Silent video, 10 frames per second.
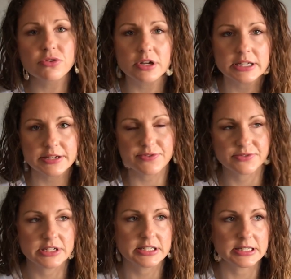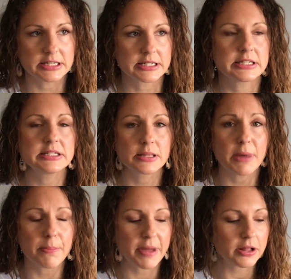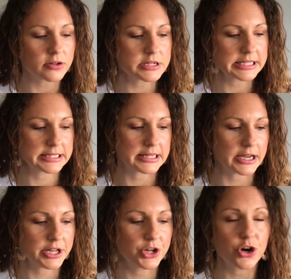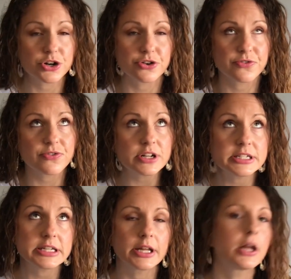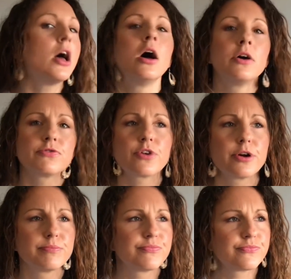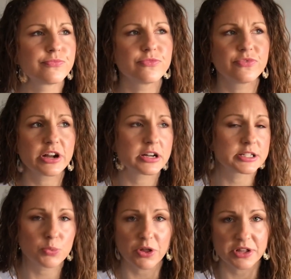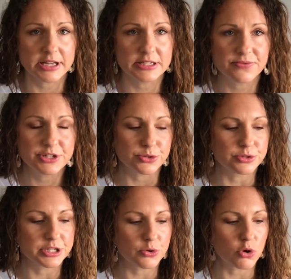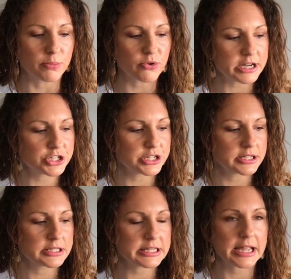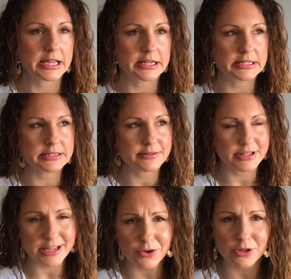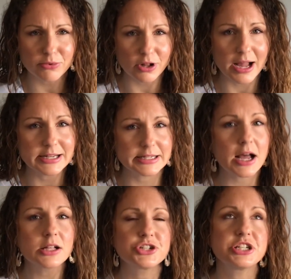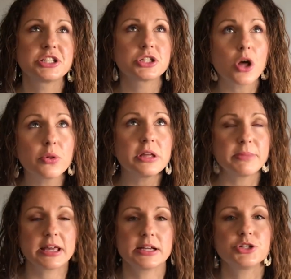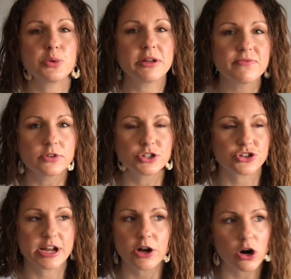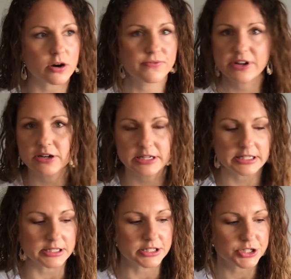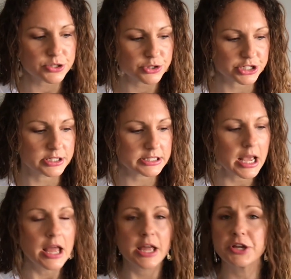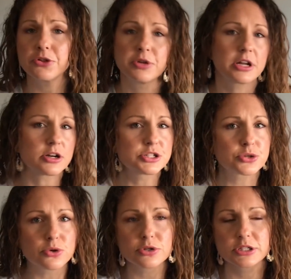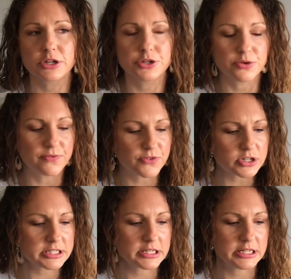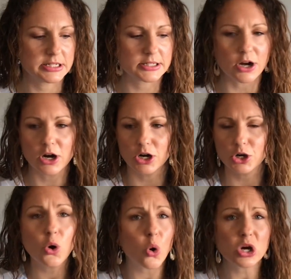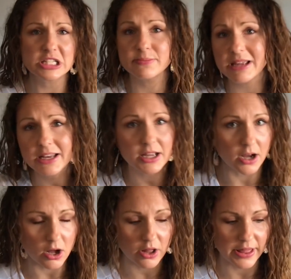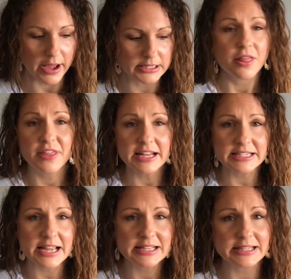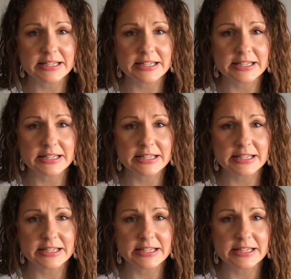the 1950s and 60s, the Mont Pelerin Society garnered funding from various wealthy individuals and corporations, and neoliberal ideology slowly began to infiltrate our various institutions, including our schools, our universities, our courts, media, all that. Think tanks and